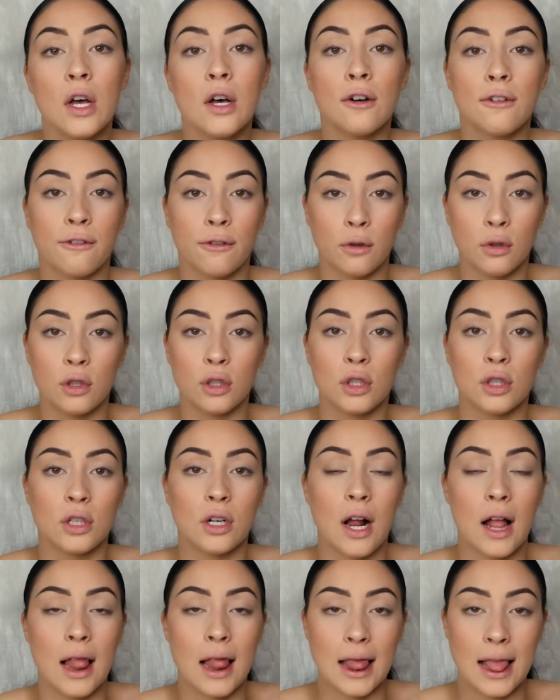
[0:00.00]
fuller
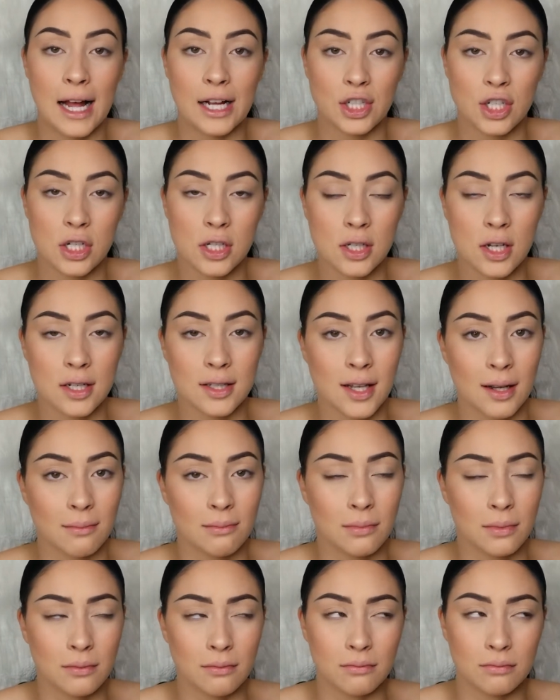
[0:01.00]
lashes, because I
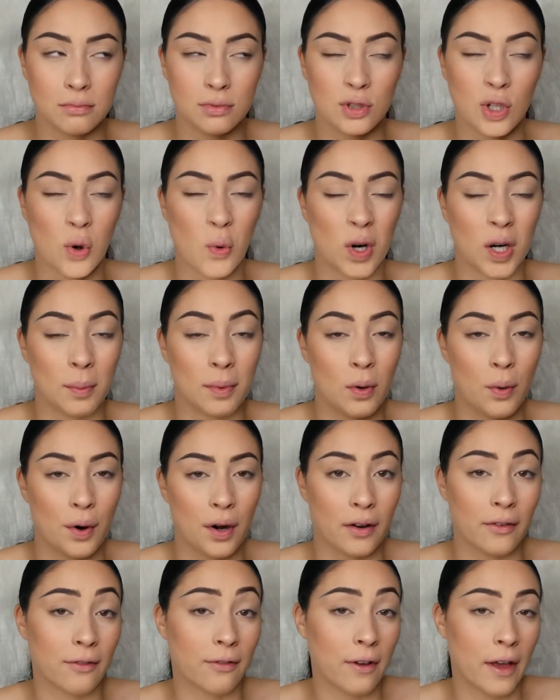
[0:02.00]
don't want to be
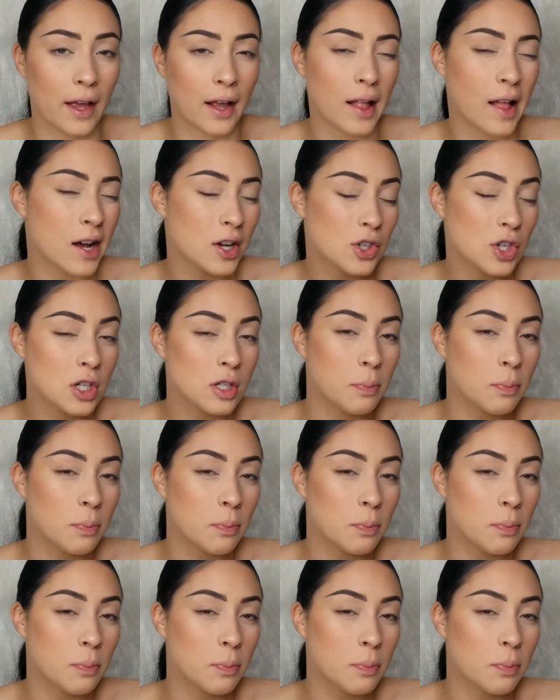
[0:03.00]
wearing fake lashes,